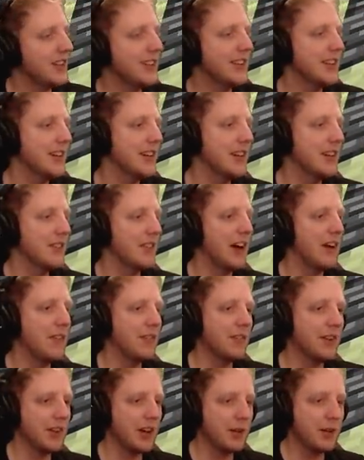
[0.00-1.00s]
God, I'm, I'm,
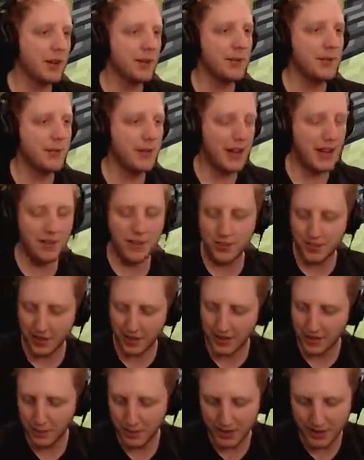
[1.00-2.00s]
I'm going to be forever
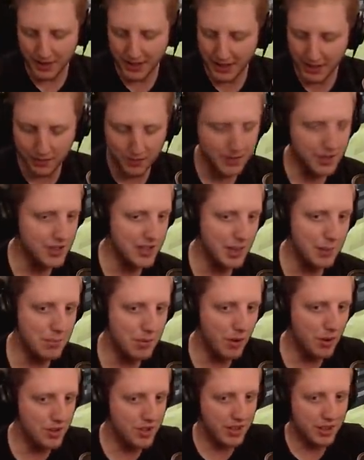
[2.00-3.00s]
salty we didn't get to finish that
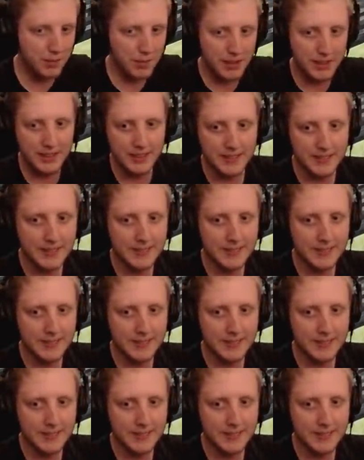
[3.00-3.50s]
project, man.